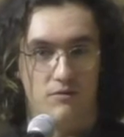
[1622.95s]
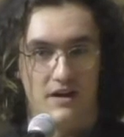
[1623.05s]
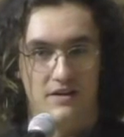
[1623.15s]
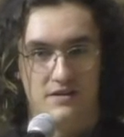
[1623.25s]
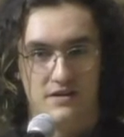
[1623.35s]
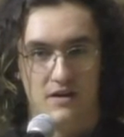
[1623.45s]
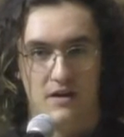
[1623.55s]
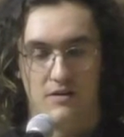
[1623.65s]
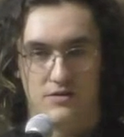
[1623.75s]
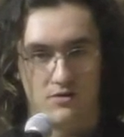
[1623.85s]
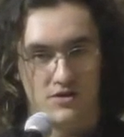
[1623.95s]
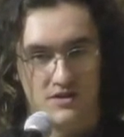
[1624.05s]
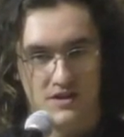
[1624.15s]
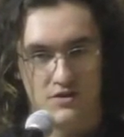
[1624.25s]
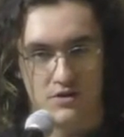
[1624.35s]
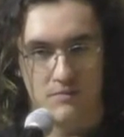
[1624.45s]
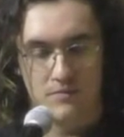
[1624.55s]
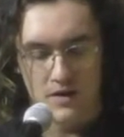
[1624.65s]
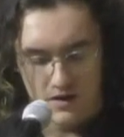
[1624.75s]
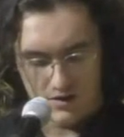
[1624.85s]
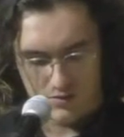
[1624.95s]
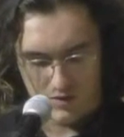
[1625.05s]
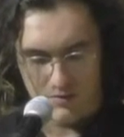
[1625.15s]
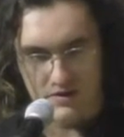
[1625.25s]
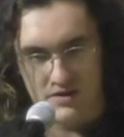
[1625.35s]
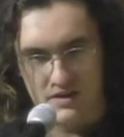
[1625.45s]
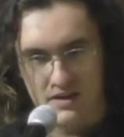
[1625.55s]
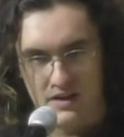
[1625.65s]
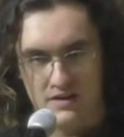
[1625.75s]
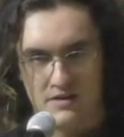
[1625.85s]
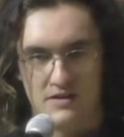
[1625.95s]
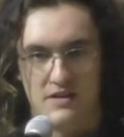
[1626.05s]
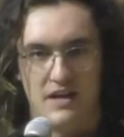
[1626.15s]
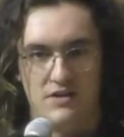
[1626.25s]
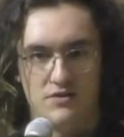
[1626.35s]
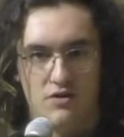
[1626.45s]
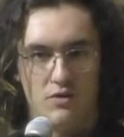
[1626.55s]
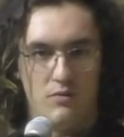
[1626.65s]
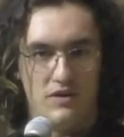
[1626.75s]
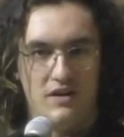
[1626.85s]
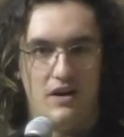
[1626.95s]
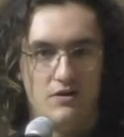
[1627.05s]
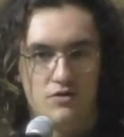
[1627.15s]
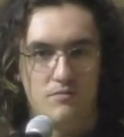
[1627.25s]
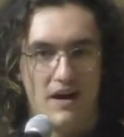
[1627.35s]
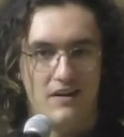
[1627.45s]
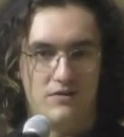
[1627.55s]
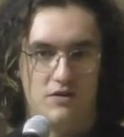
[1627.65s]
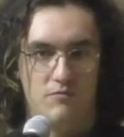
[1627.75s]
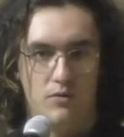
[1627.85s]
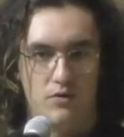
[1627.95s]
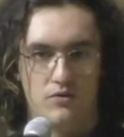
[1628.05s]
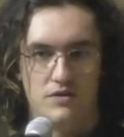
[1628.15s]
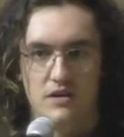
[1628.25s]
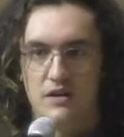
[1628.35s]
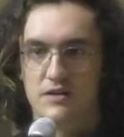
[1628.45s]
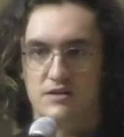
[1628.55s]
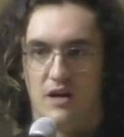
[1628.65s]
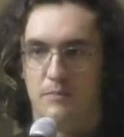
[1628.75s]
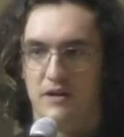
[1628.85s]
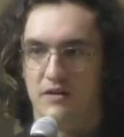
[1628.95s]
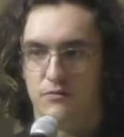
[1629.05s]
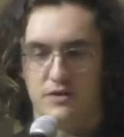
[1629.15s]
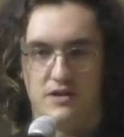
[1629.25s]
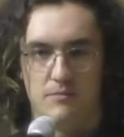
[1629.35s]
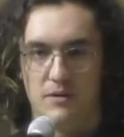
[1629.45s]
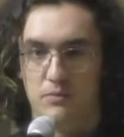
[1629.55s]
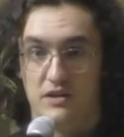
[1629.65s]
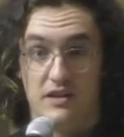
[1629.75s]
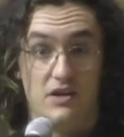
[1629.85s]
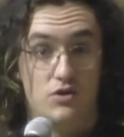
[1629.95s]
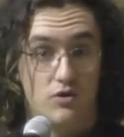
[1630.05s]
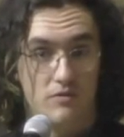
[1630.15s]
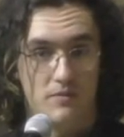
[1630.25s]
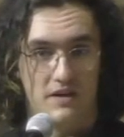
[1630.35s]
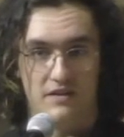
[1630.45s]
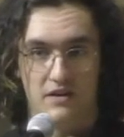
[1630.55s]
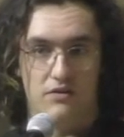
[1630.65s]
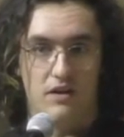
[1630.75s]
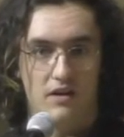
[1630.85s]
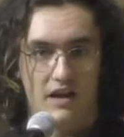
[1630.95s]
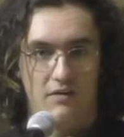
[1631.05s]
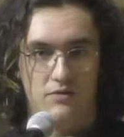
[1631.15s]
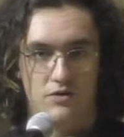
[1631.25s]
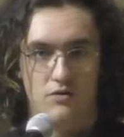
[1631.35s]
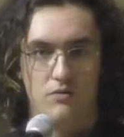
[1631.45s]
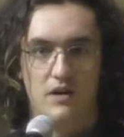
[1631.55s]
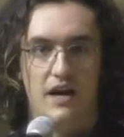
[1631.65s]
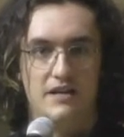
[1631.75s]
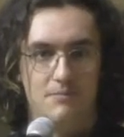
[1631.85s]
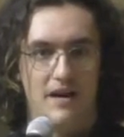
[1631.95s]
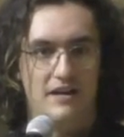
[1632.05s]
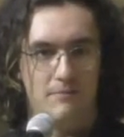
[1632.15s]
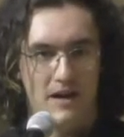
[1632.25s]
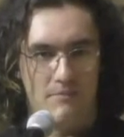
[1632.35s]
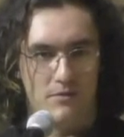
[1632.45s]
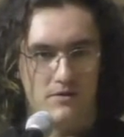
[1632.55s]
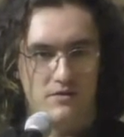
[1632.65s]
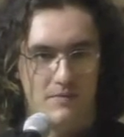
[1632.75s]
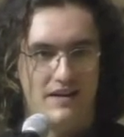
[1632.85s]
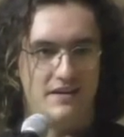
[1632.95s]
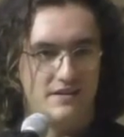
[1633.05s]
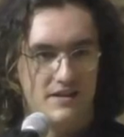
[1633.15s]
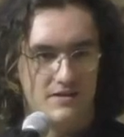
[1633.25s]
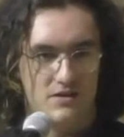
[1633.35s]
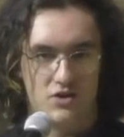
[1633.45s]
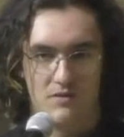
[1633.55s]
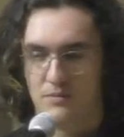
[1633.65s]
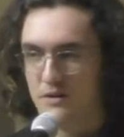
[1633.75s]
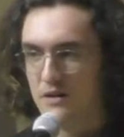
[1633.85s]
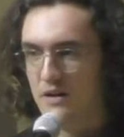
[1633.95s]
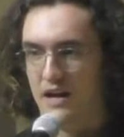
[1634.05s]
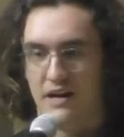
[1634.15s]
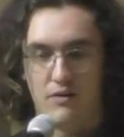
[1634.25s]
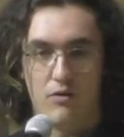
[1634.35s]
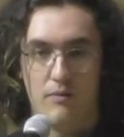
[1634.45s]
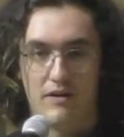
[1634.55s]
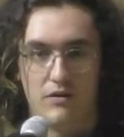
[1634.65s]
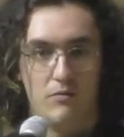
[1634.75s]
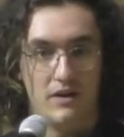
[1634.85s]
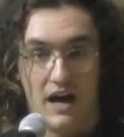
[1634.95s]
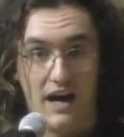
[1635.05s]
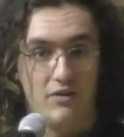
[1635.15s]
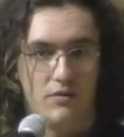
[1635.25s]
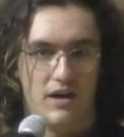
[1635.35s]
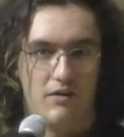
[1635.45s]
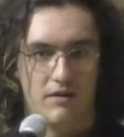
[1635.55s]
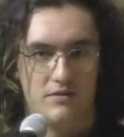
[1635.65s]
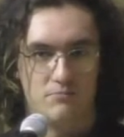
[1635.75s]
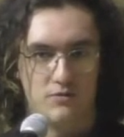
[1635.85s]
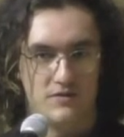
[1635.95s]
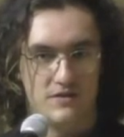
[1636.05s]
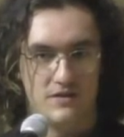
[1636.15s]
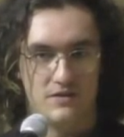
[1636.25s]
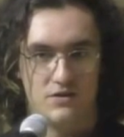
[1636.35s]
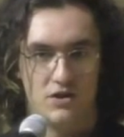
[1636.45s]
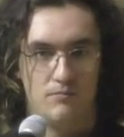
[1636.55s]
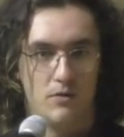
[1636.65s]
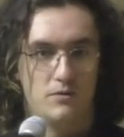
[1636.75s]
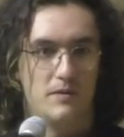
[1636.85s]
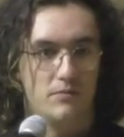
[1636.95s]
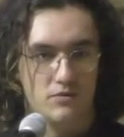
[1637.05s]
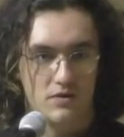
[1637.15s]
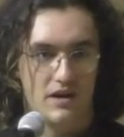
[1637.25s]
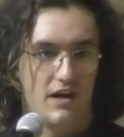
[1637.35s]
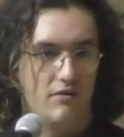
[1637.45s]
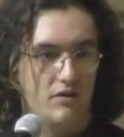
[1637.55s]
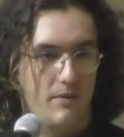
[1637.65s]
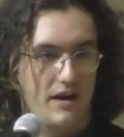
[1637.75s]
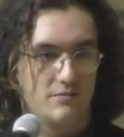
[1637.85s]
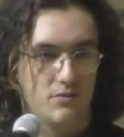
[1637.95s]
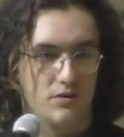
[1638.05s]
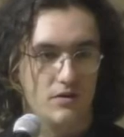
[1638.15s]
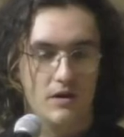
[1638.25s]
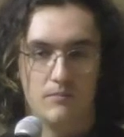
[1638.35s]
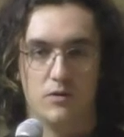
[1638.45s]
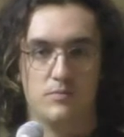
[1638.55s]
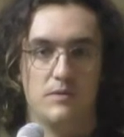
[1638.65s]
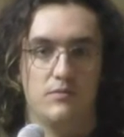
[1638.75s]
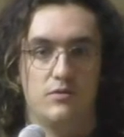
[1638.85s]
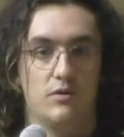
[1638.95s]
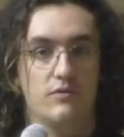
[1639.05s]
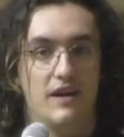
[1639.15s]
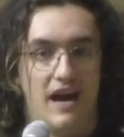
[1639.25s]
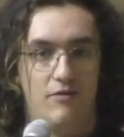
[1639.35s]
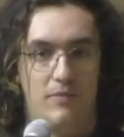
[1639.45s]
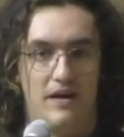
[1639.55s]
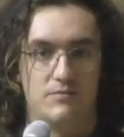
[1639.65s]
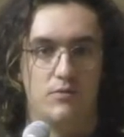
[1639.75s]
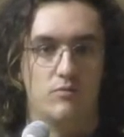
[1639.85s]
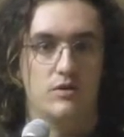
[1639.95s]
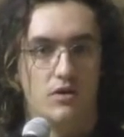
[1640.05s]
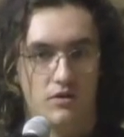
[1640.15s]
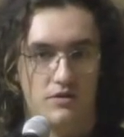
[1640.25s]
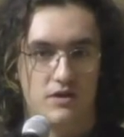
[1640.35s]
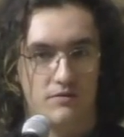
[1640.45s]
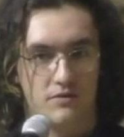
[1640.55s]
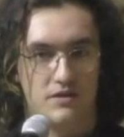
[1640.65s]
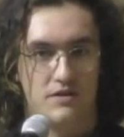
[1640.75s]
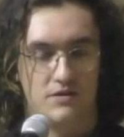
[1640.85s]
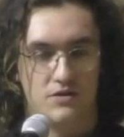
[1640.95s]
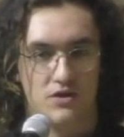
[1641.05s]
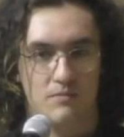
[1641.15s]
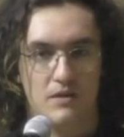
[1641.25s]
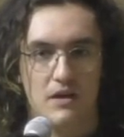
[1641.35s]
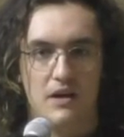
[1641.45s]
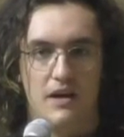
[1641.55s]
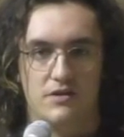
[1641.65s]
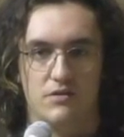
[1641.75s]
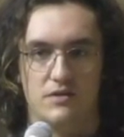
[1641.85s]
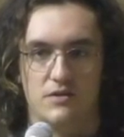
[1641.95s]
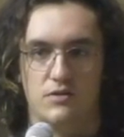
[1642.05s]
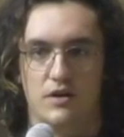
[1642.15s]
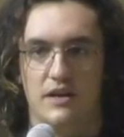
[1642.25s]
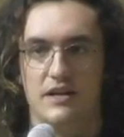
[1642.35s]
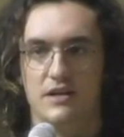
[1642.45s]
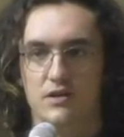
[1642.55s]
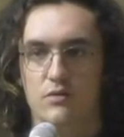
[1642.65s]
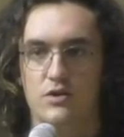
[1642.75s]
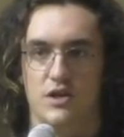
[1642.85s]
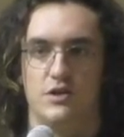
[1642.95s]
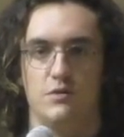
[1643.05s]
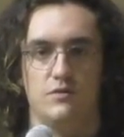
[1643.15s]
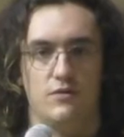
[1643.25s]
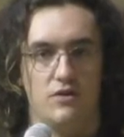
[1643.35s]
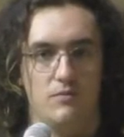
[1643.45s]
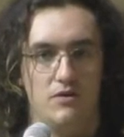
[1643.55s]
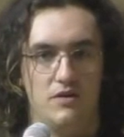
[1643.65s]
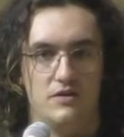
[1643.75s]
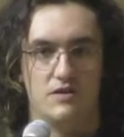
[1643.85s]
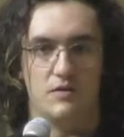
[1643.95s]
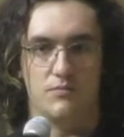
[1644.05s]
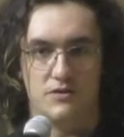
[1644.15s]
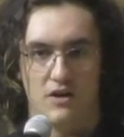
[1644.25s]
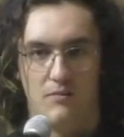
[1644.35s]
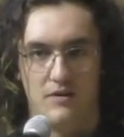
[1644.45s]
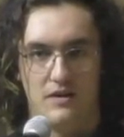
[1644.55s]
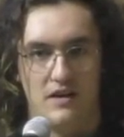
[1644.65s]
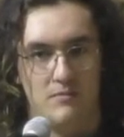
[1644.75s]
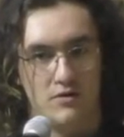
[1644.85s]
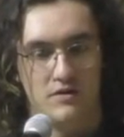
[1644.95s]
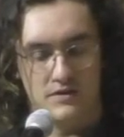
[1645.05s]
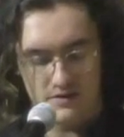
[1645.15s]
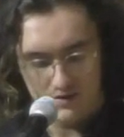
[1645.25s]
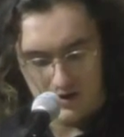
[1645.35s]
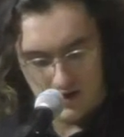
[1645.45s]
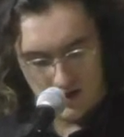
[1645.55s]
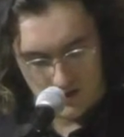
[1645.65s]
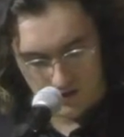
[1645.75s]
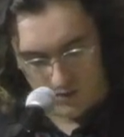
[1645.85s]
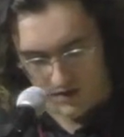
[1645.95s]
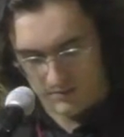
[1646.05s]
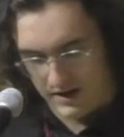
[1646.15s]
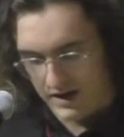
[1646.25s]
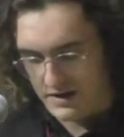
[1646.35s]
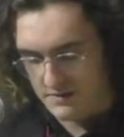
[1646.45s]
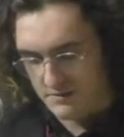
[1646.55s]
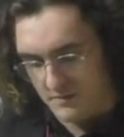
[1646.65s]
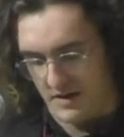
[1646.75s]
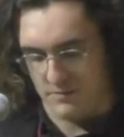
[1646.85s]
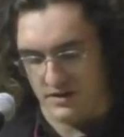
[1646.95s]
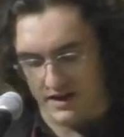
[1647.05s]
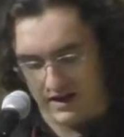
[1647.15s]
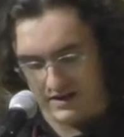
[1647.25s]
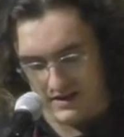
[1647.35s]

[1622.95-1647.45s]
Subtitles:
is these agents going within 100 miles of borders, stopping and frisking people that they shouldn't be, that they are not allowed to, and demanding papers, demanding citizenship. And I don't know about you, but I don't carry around proof of citizenship. Most people do not carry around a passport. Most people don't even have a passport regardless of their citizenship. And so this is creating huge issues for communities that are predominantly immigrants. And so what my plan is to create an open source, decentralized web app.